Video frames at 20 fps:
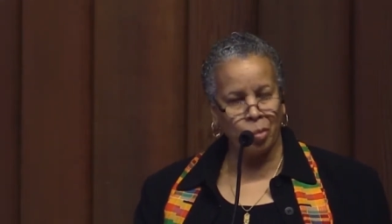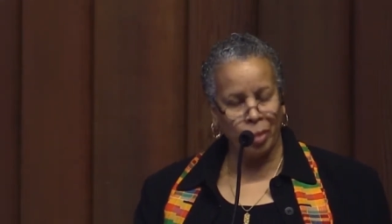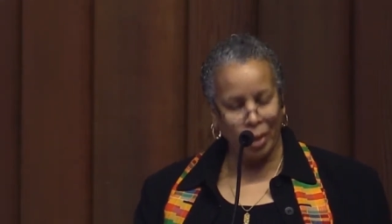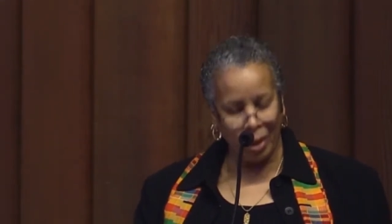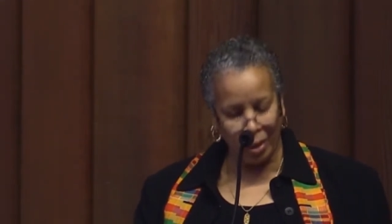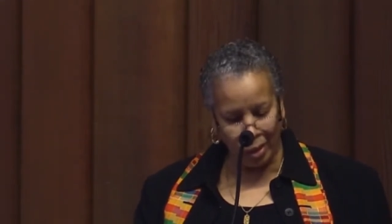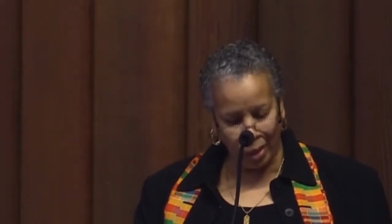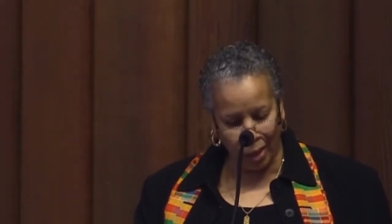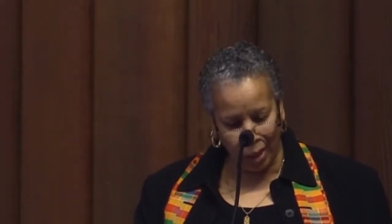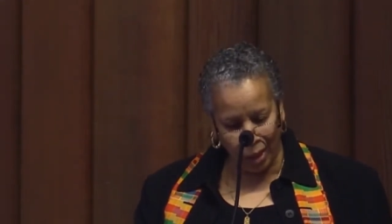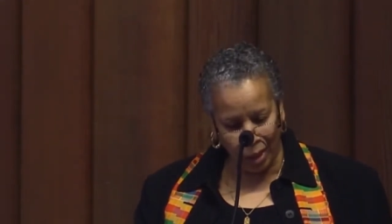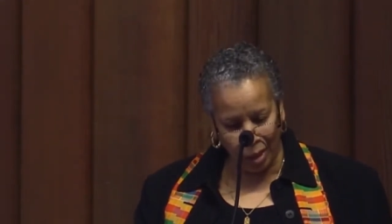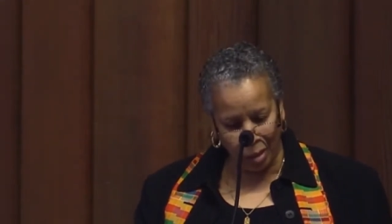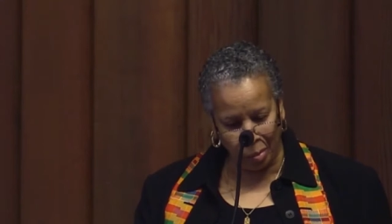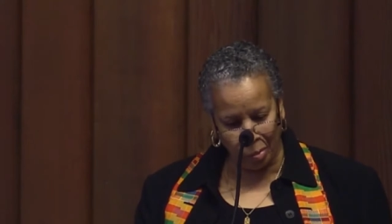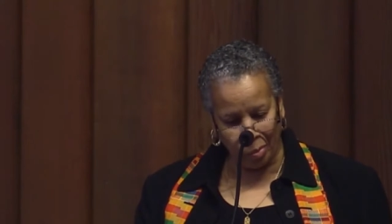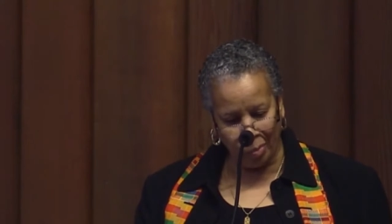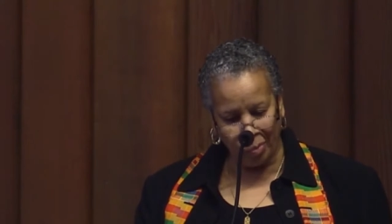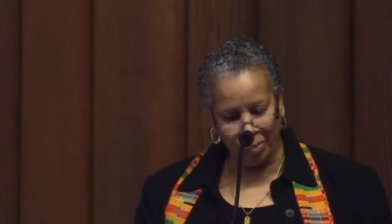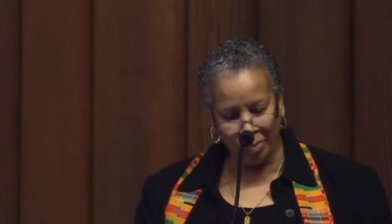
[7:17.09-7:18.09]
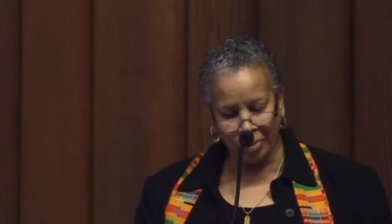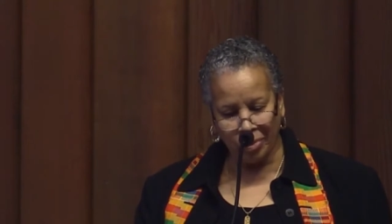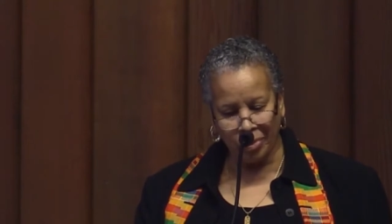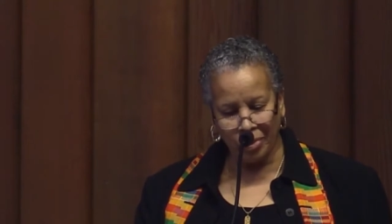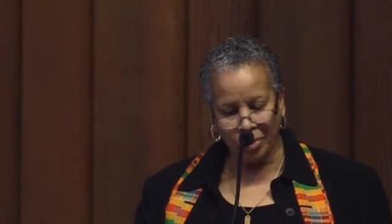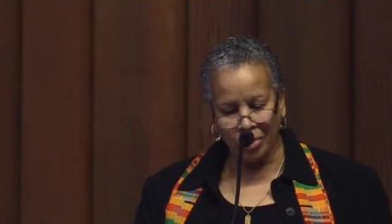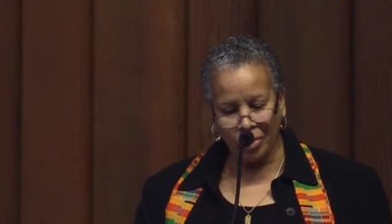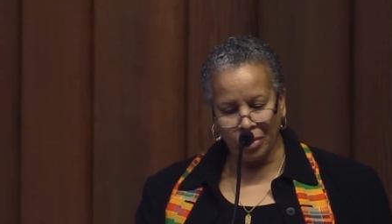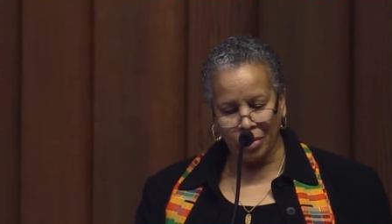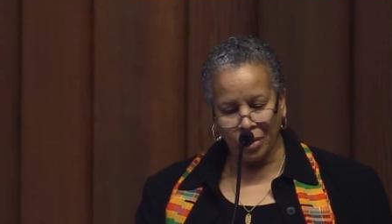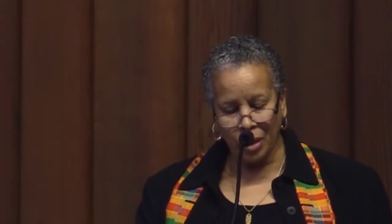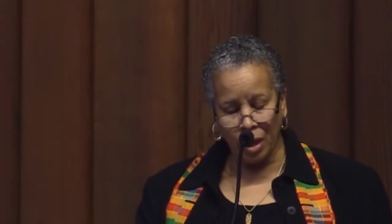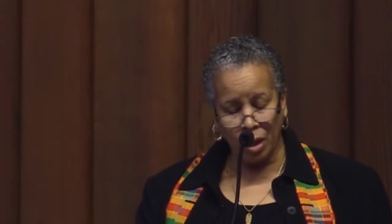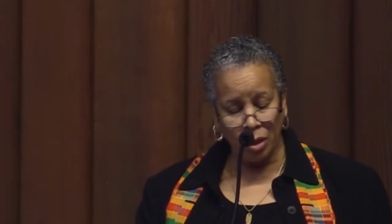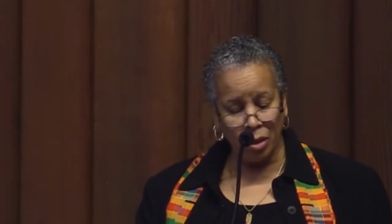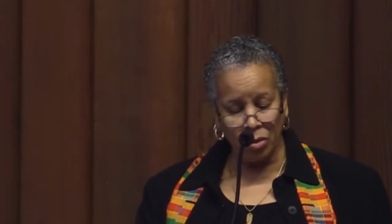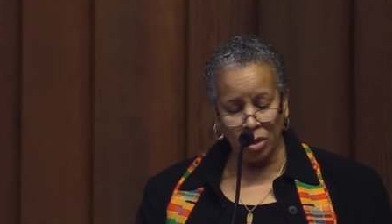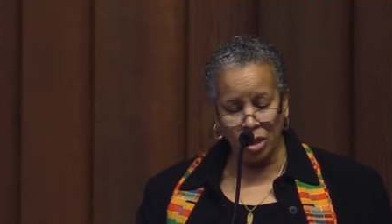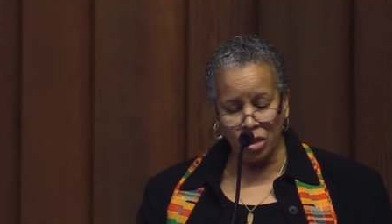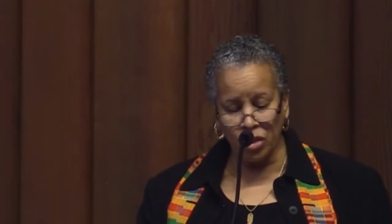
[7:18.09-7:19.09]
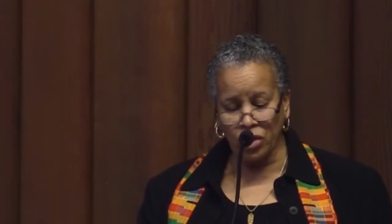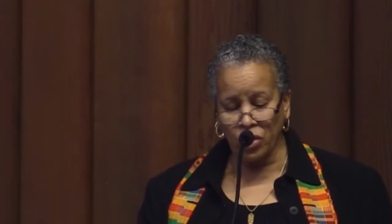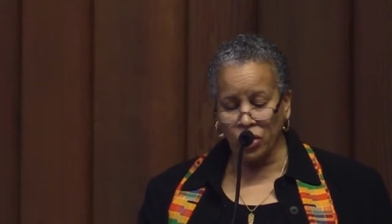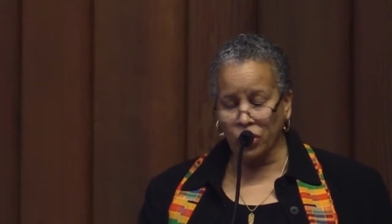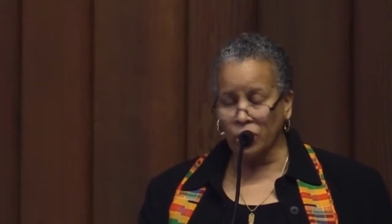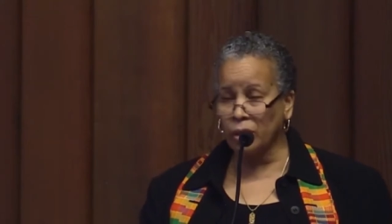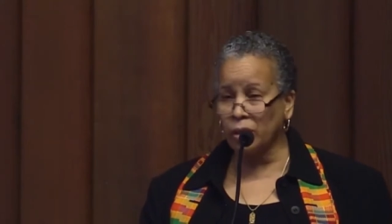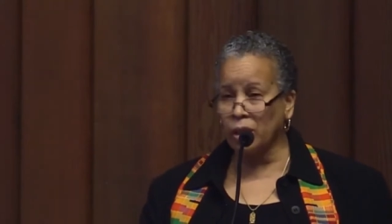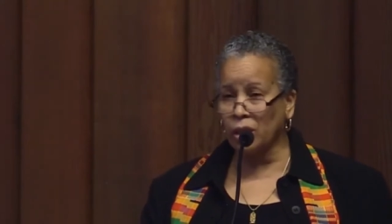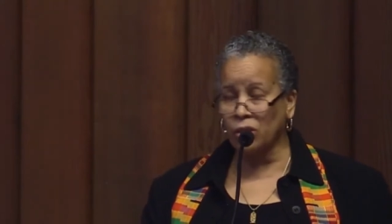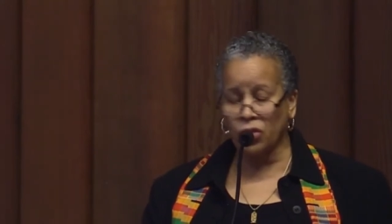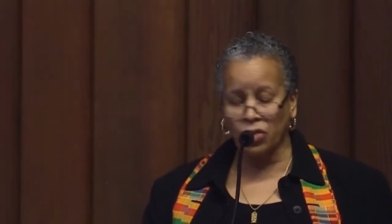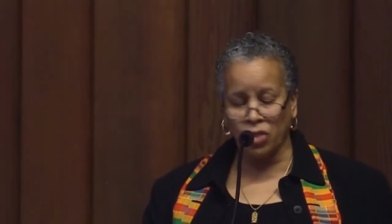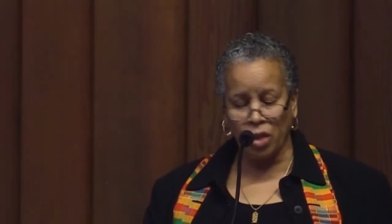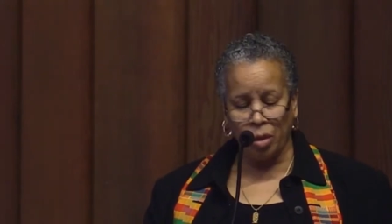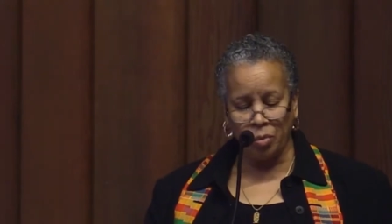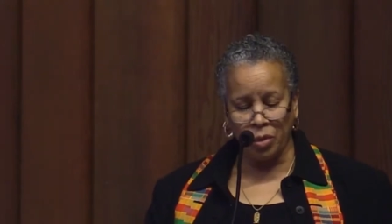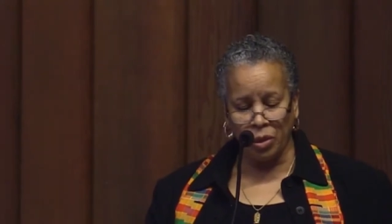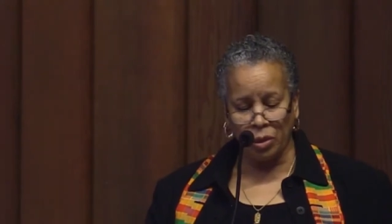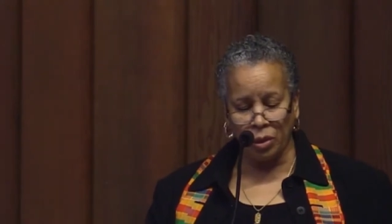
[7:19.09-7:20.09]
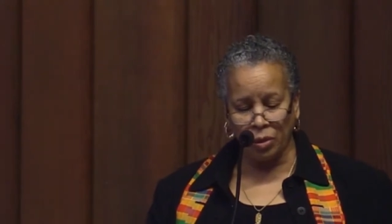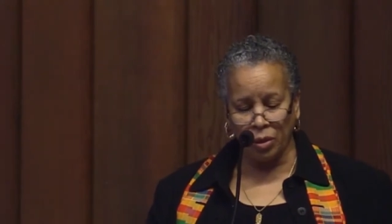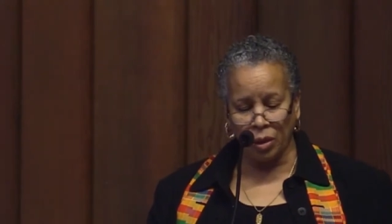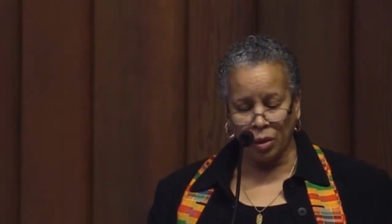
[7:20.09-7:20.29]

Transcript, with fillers: by name. I graciously accepted.